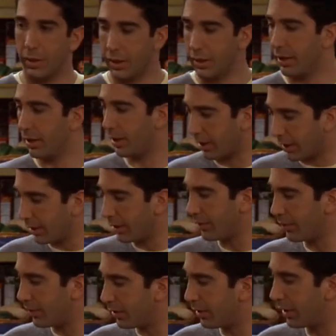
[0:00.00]
and I
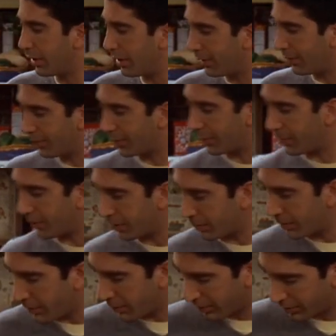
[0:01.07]
knew you needed someone to
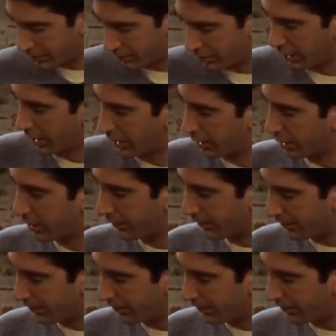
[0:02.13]
be with you tonight.